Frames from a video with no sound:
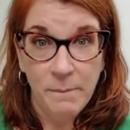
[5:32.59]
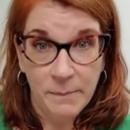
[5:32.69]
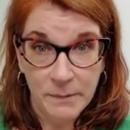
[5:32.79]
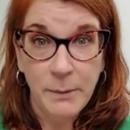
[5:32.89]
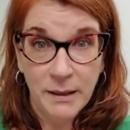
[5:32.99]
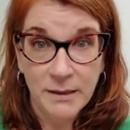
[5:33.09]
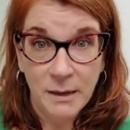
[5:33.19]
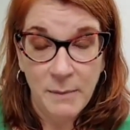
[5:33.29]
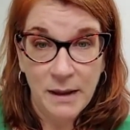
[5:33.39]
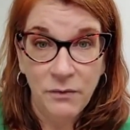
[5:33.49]
spell is going to
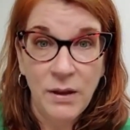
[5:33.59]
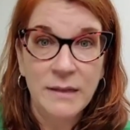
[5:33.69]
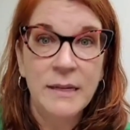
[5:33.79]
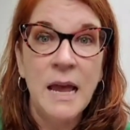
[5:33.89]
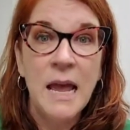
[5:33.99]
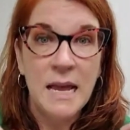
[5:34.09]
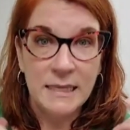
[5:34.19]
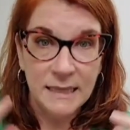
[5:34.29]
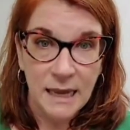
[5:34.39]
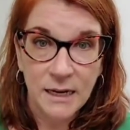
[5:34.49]
manifest is
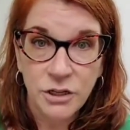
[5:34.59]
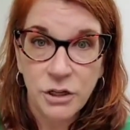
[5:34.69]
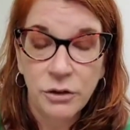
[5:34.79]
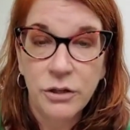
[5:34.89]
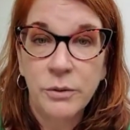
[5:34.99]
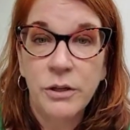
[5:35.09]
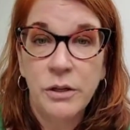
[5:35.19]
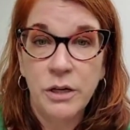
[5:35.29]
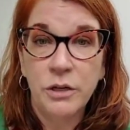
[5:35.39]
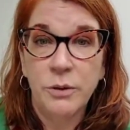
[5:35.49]
get into your
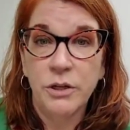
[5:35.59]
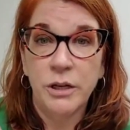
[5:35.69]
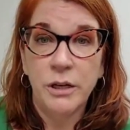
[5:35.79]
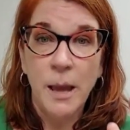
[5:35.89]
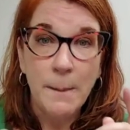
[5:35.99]
intuition,